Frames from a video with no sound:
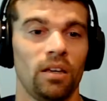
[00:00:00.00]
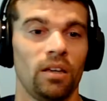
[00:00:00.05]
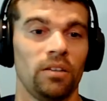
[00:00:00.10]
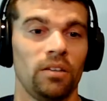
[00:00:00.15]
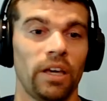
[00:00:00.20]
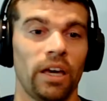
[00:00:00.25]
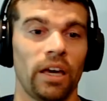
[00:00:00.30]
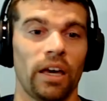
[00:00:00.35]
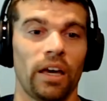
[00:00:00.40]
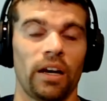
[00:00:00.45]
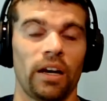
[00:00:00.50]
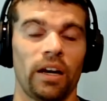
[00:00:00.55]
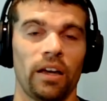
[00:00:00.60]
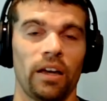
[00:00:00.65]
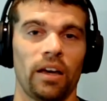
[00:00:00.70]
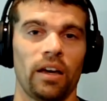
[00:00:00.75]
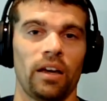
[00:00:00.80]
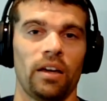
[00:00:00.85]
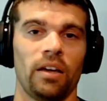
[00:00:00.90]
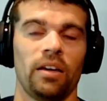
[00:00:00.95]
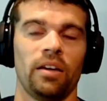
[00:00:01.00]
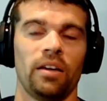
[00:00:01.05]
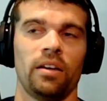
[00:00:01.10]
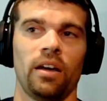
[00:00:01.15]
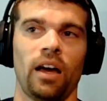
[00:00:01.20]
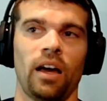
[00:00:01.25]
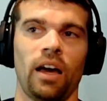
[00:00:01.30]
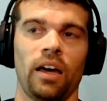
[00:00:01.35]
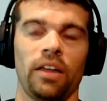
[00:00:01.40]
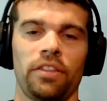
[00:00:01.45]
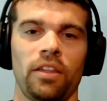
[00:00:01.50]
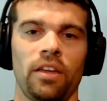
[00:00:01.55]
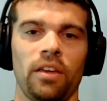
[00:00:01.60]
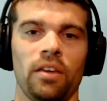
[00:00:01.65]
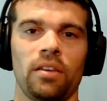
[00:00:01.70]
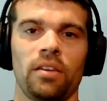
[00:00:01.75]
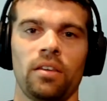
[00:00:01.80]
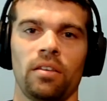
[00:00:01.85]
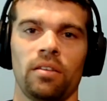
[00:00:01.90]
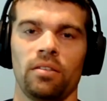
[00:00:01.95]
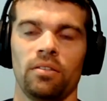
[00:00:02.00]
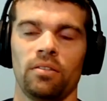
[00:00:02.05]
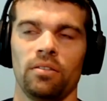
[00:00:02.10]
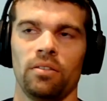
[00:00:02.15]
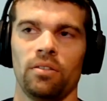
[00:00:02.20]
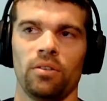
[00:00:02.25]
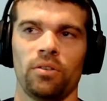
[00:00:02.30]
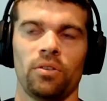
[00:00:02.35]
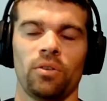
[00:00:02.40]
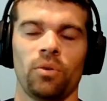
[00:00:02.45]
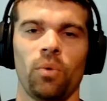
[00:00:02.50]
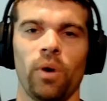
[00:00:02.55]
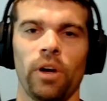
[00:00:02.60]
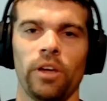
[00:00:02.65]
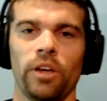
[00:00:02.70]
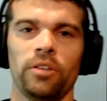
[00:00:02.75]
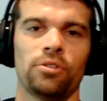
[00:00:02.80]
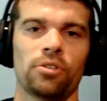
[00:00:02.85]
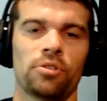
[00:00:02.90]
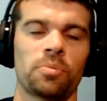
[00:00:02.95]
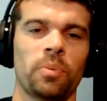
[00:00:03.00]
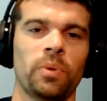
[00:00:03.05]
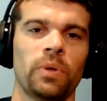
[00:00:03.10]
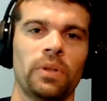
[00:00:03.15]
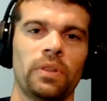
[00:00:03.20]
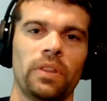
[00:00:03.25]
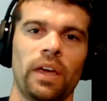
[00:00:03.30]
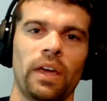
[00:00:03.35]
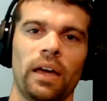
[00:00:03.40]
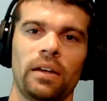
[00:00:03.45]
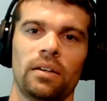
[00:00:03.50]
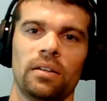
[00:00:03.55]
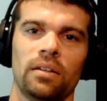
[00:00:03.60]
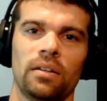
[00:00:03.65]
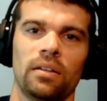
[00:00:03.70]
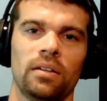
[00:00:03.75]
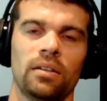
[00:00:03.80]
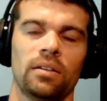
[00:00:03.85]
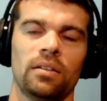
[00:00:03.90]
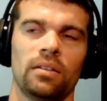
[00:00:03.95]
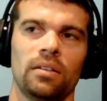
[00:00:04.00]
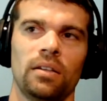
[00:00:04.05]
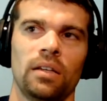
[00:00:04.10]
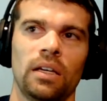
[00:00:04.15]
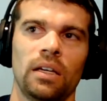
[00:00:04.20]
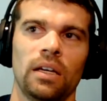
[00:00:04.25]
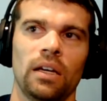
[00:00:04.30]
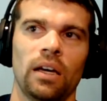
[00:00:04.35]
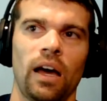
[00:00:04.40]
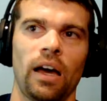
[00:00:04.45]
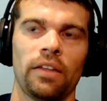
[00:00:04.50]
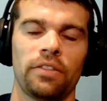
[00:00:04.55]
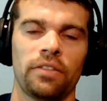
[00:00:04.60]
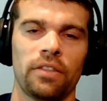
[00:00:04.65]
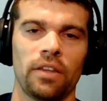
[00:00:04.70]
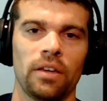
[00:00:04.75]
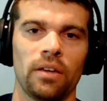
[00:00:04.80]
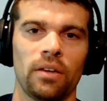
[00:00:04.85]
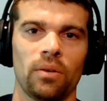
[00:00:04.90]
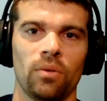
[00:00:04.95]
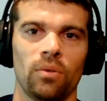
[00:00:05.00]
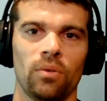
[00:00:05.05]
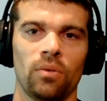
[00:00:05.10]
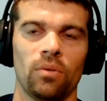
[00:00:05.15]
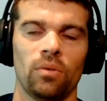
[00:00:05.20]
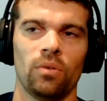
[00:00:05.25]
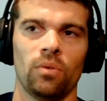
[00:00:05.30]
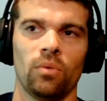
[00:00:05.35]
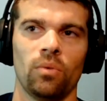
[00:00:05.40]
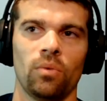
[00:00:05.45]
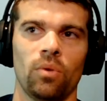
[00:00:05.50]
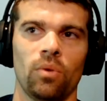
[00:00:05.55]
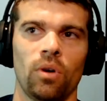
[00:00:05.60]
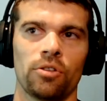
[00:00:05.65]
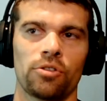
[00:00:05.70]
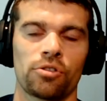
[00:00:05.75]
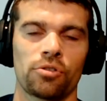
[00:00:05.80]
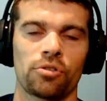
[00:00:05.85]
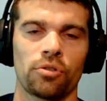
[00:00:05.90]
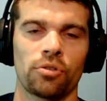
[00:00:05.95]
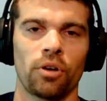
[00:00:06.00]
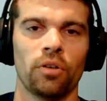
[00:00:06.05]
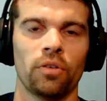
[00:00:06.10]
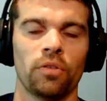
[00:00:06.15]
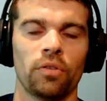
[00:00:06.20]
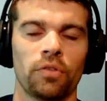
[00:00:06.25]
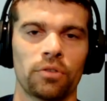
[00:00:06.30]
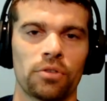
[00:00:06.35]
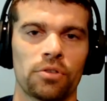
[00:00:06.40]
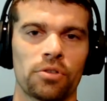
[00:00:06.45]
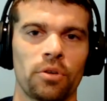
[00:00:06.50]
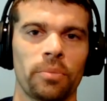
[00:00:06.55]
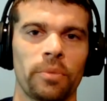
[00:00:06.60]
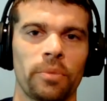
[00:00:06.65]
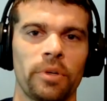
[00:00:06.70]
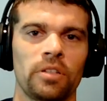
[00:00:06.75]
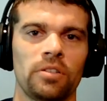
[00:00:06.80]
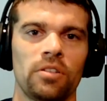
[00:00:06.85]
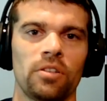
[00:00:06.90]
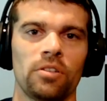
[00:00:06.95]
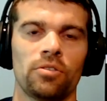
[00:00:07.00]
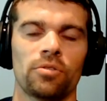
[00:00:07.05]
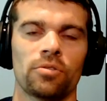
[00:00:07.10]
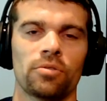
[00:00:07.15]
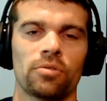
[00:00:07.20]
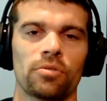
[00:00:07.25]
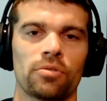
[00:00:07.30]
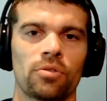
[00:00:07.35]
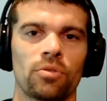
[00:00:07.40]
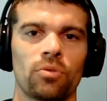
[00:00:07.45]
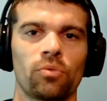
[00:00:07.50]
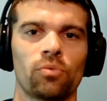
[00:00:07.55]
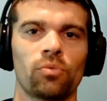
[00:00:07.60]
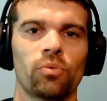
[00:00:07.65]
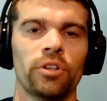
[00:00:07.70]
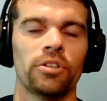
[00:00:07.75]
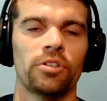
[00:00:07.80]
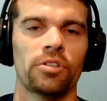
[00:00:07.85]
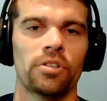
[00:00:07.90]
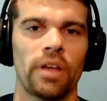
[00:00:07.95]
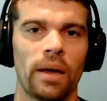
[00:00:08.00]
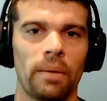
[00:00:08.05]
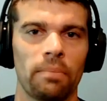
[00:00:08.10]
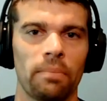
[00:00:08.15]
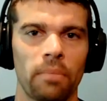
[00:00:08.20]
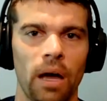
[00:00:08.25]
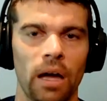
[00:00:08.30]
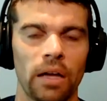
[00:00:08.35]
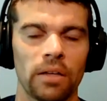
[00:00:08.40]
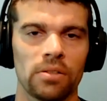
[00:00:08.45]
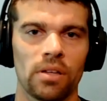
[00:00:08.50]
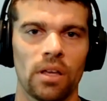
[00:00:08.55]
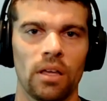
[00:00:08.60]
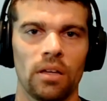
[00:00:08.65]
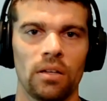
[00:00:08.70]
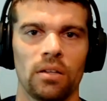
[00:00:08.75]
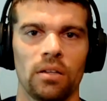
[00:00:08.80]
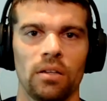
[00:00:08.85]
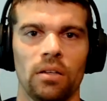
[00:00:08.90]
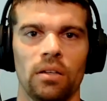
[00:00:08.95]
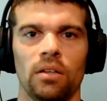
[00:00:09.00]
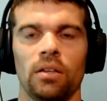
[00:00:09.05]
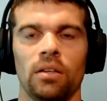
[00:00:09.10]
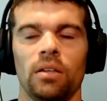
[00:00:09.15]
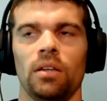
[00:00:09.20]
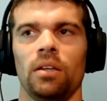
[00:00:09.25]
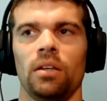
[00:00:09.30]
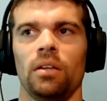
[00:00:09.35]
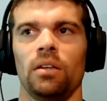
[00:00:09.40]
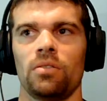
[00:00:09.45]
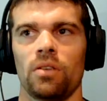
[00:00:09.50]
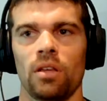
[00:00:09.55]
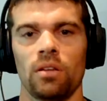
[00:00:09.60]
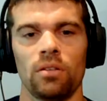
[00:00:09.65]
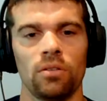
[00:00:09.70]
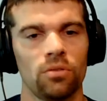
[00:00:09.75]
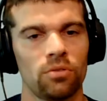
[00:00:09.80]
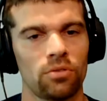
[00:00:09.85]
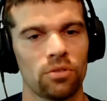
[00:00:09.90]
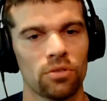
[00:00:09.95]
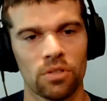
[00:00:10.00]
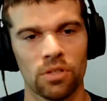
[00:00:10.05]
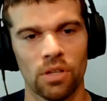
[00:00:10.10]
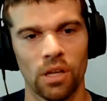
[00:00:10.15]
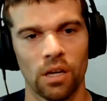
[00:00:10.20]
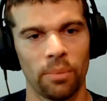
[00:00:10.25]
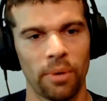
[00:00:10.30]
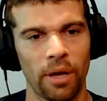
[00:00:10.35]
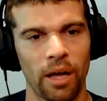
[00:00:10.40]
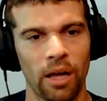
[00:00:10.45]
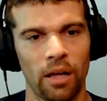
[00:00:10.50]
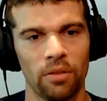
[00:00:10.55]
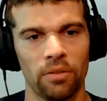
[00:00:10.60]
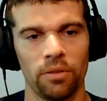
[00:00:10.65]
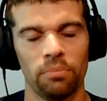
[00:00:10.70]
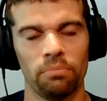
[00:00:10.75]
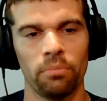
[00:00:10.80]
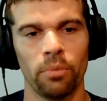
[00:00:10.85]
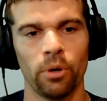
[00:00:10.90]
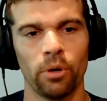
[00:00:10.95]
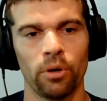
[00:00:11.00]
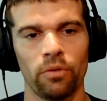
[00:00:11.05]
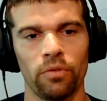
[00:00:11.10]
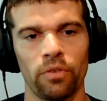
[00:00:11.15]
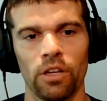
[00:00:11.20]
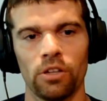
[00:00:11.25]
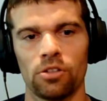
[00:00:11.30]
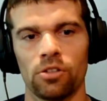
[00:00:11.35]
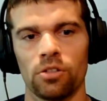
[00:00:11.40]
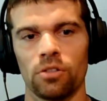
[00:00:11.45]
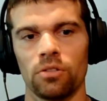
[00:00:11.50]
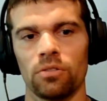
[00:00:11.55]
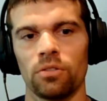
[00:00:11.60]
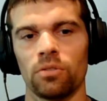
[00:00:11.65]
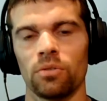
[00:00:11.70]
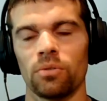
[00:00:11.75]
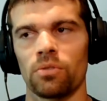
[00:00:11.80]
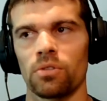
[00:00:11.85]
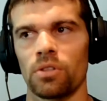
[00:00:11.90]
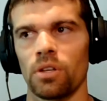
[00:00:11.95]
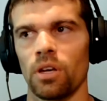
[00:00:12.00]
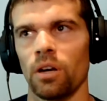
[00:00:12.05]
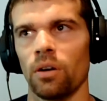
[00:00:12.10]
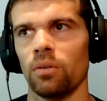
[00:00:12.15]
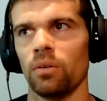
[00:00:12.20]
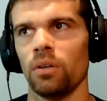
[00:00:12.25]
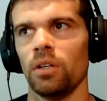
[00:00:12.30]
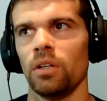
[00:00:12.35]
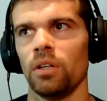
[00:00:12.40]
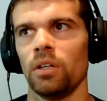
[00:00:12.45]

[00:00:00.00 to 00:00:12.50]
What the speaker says: Yeah, and I think the way you just put that, I think a struggle for so many teachers to reach that mindset is, and you just said about the motivation to do so.